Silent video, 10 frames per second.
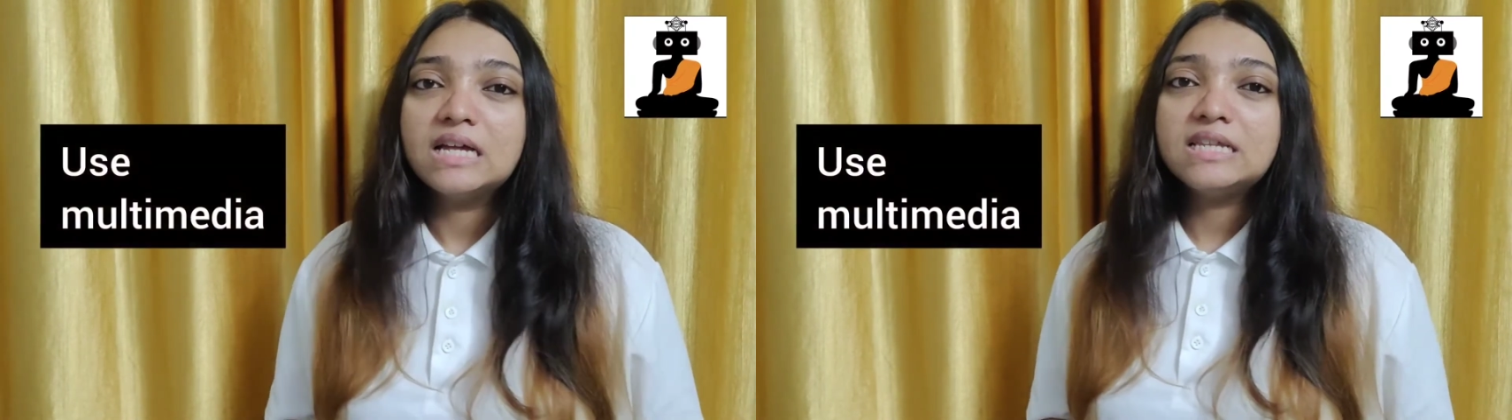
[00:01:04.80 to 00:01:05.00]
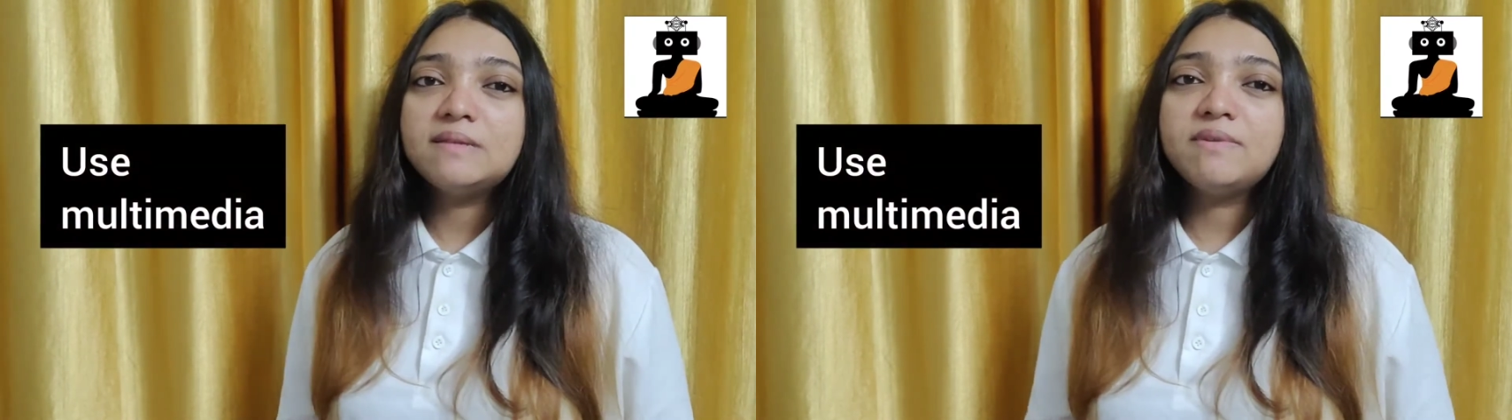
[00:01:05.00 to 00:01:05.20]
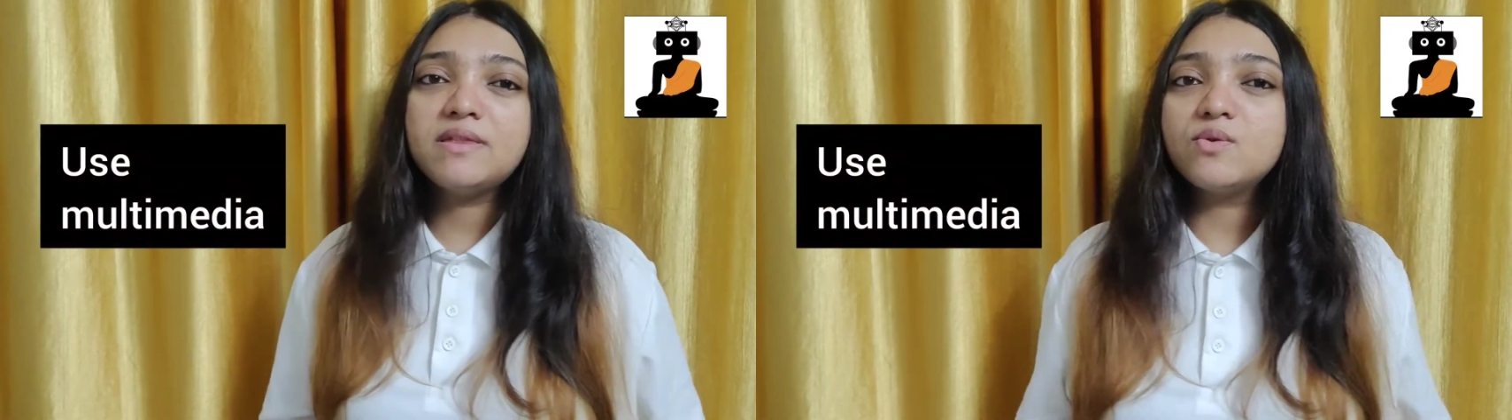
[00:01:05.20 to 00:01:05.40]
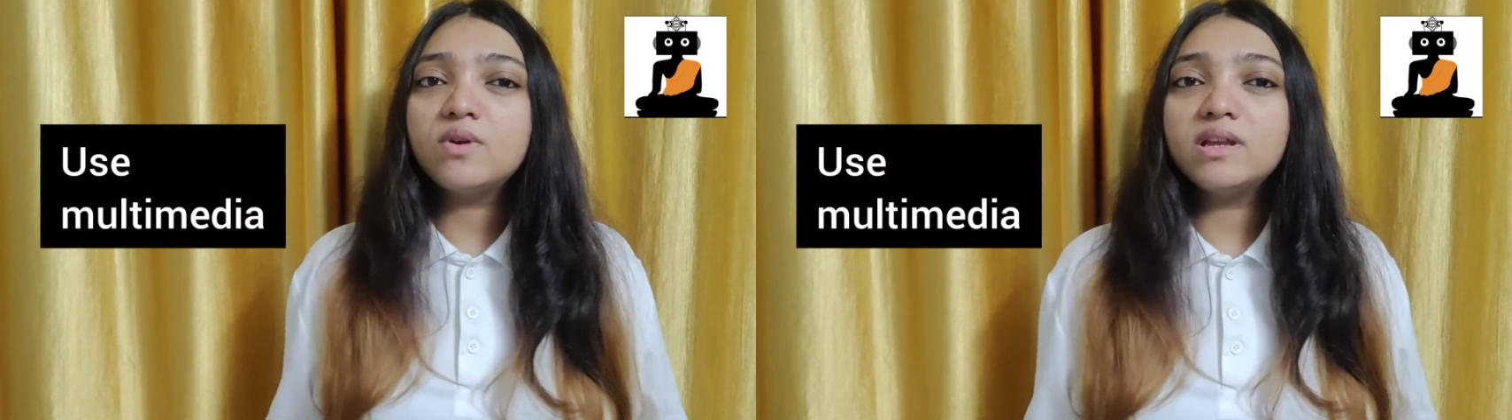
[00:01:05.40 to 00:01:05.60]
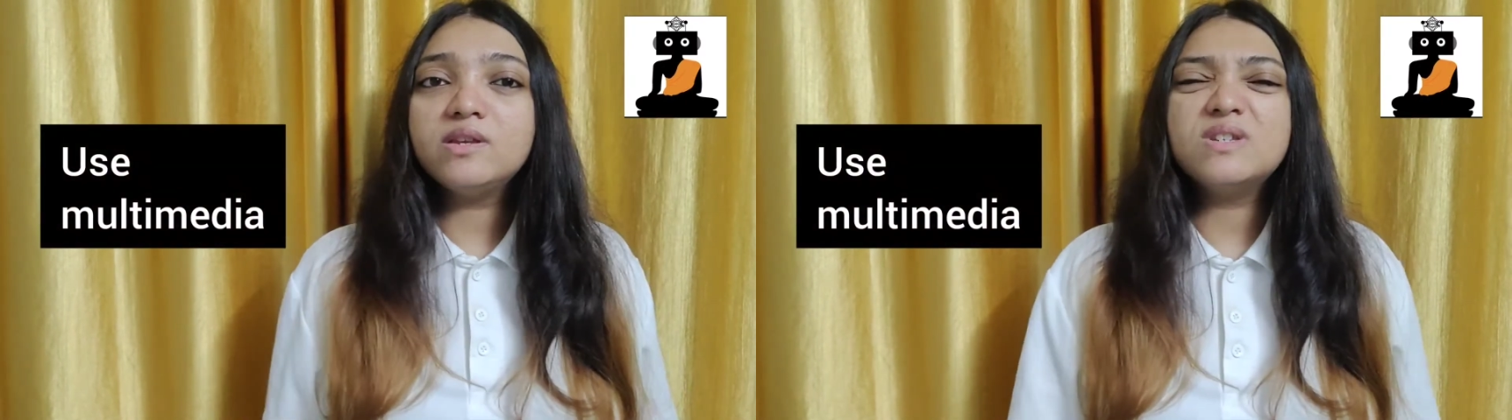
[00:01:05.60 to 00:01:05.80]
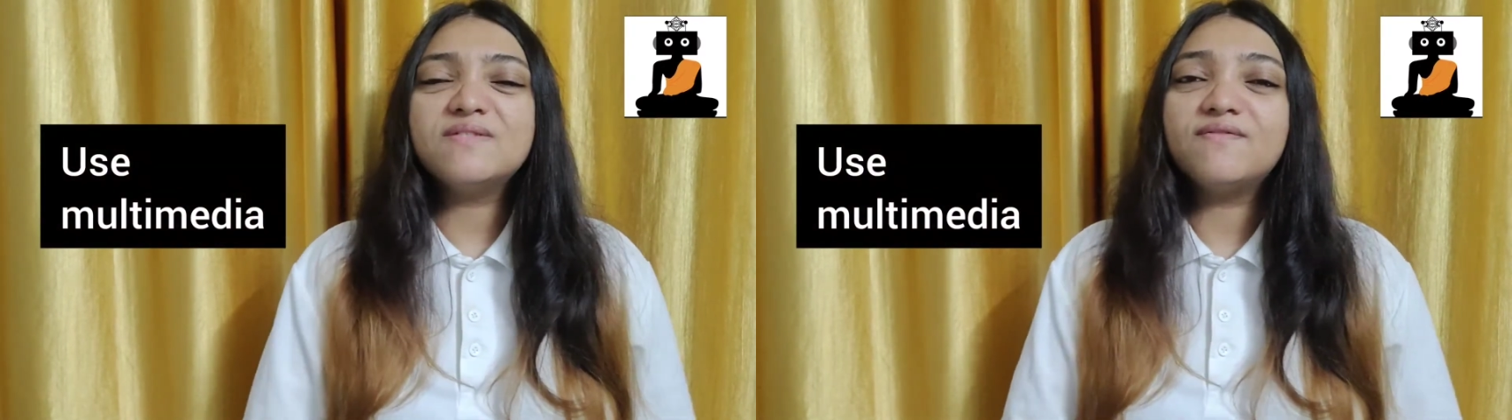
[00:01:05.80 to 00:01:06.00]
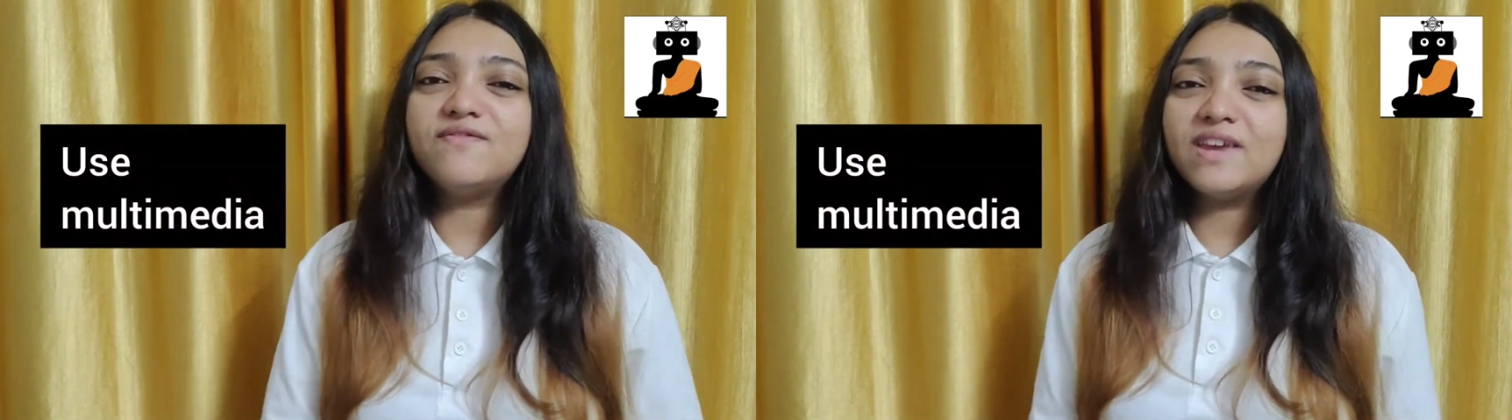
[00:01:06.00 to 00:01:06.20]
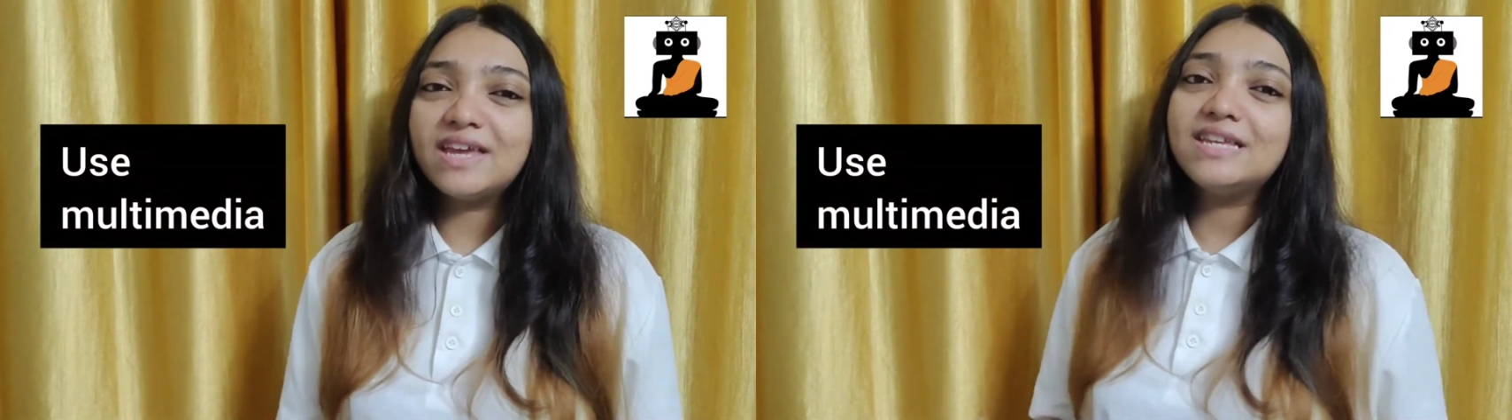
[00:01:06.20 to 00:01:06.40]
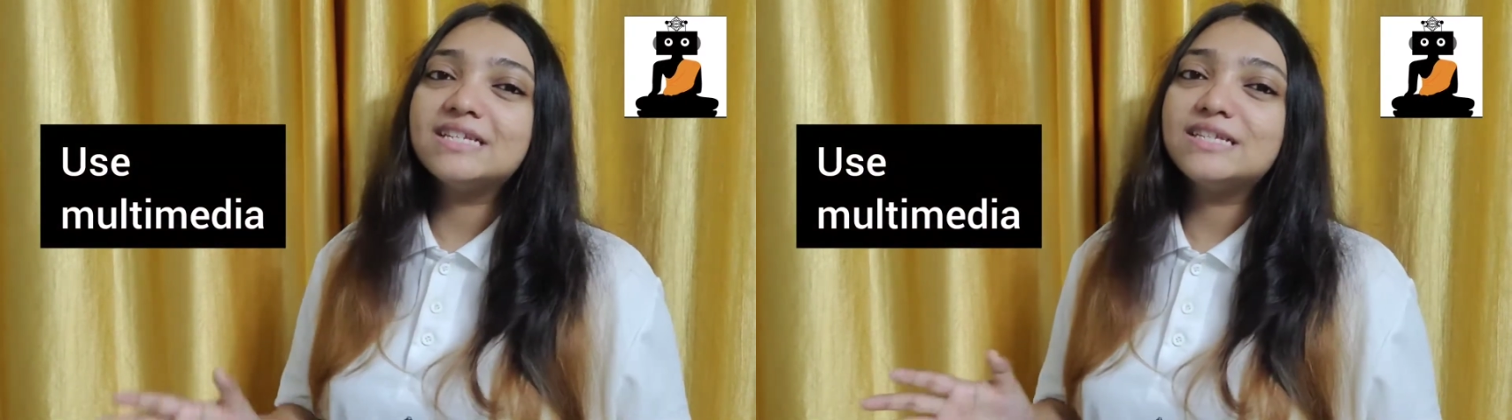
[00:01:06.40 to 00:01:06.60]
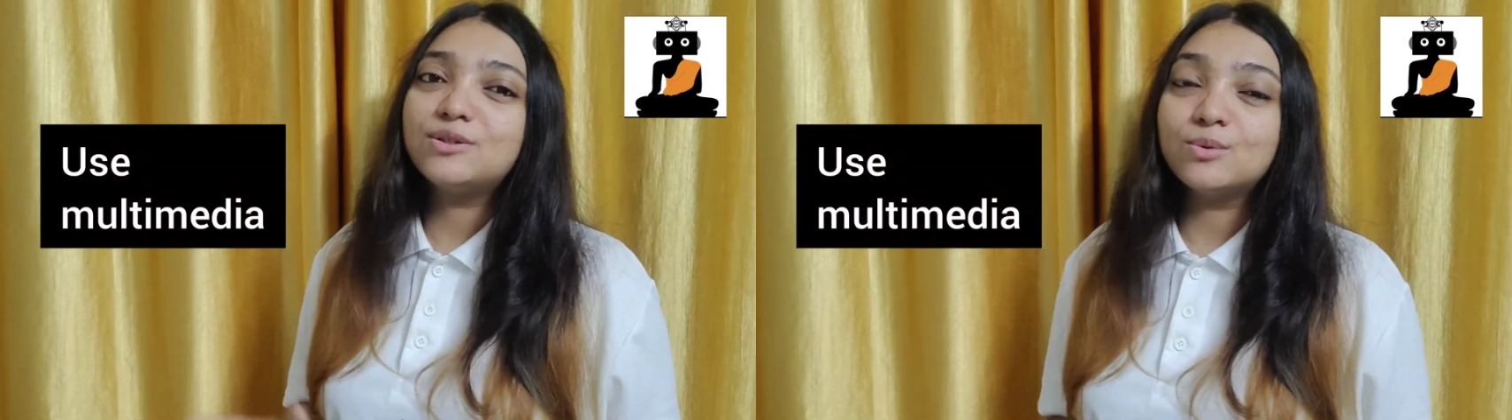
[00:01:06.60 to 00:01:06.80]
This means you can use
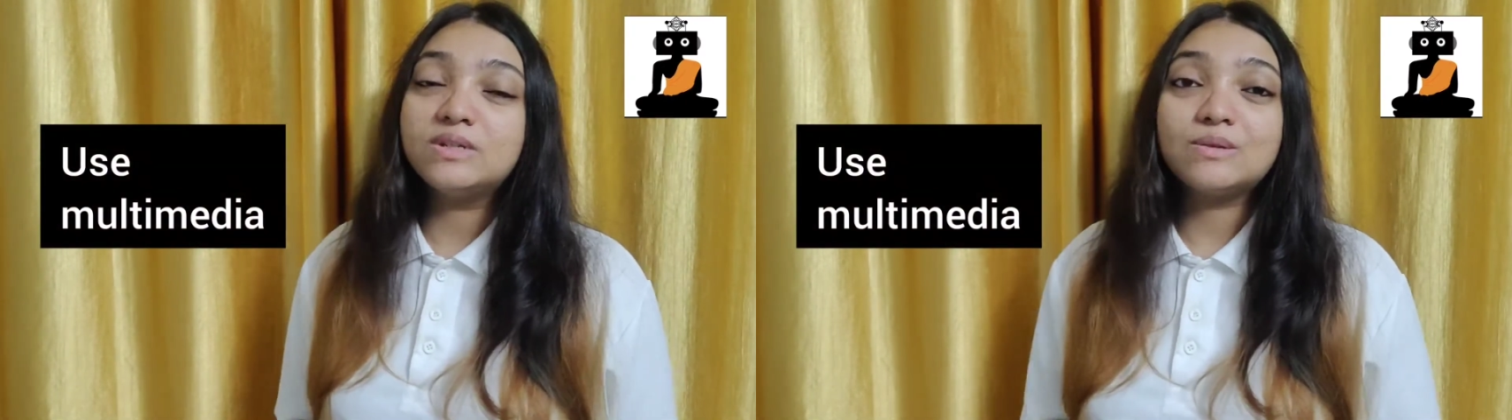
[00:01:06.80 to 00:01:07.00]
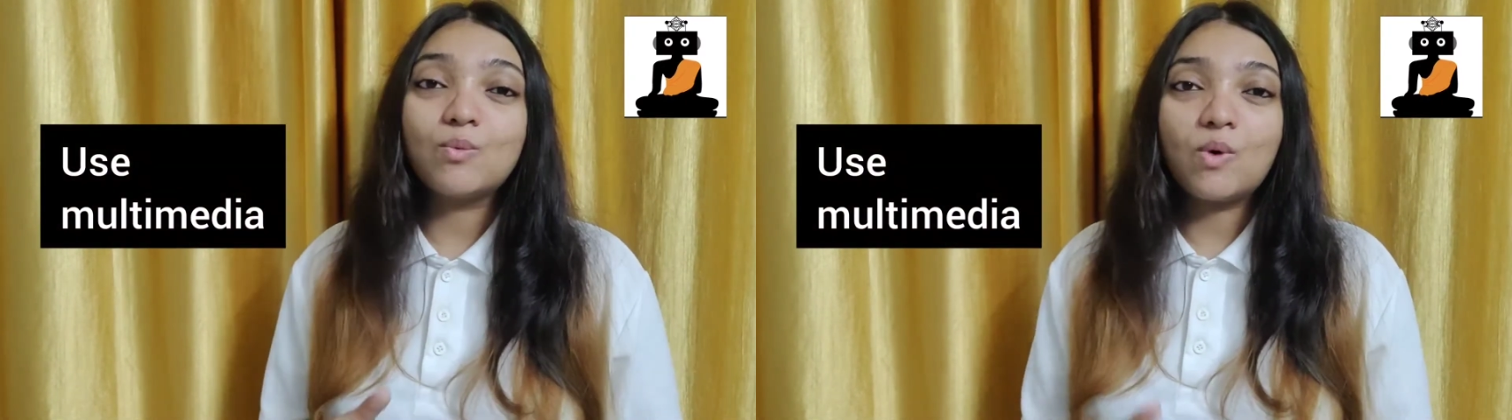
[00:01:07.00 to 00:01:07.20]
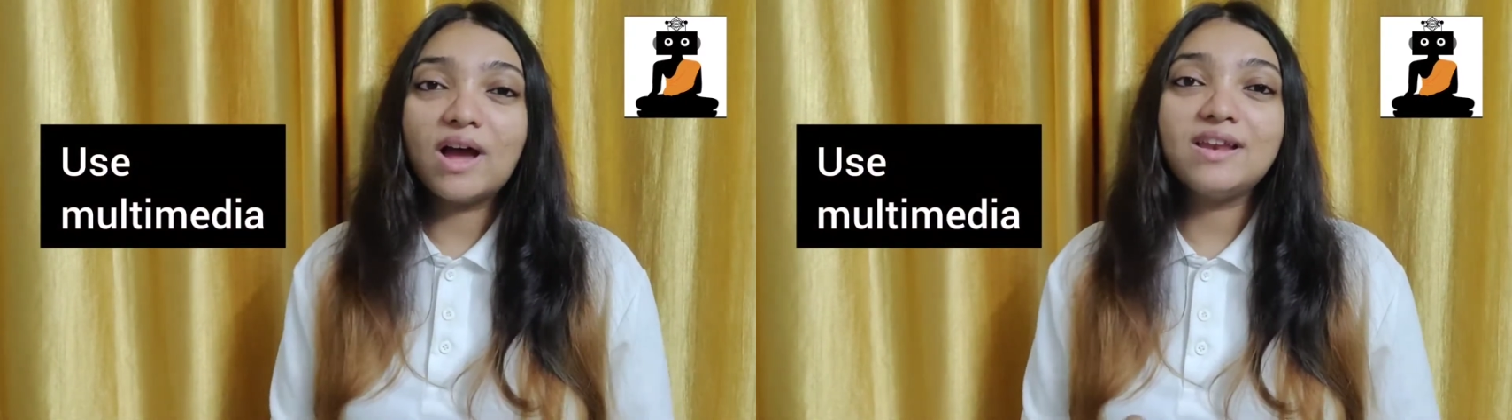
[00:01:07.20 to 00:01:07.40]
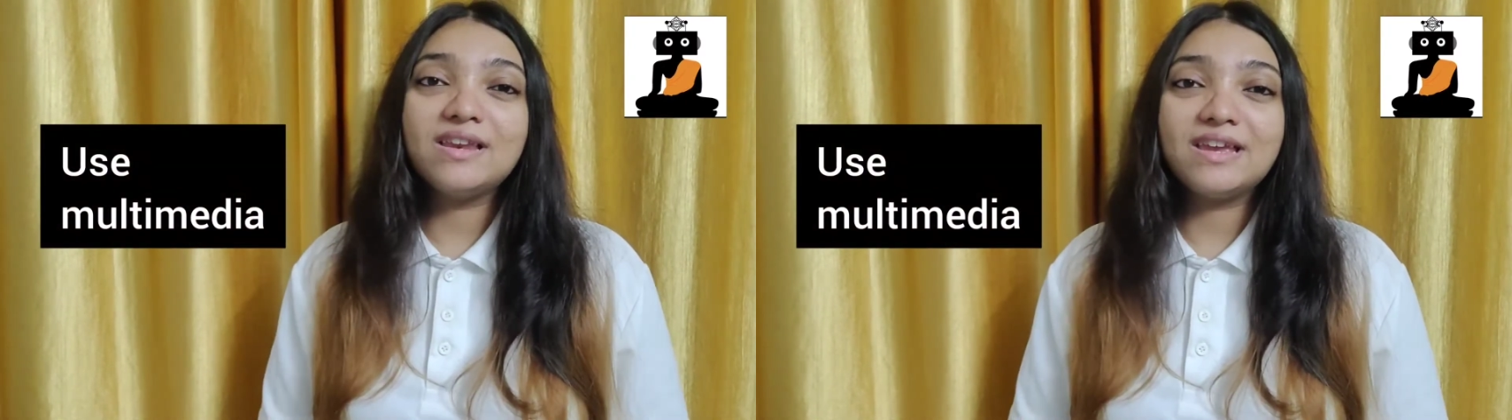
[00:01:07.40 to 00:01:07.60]
various tools while